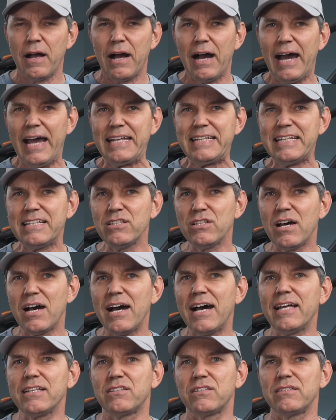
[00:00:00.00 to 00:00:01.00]
I did
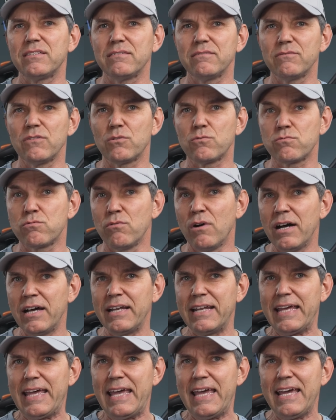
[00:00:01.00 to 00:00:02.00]
not
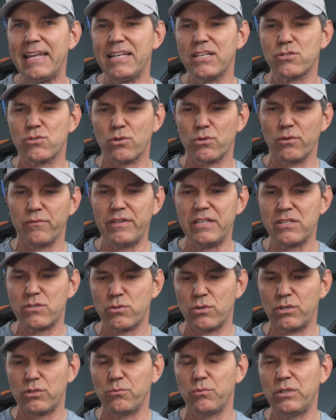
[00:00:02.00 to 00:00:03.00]
run any sort of
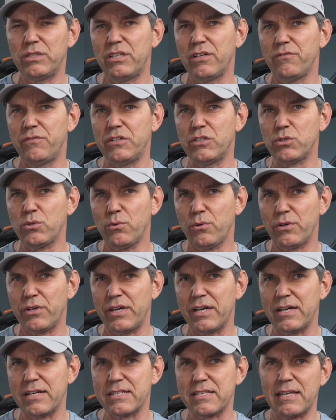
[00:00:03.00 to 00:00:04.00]
insert with the
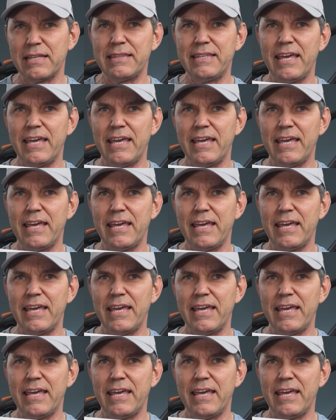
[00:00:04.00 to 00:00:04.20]
Vittorias.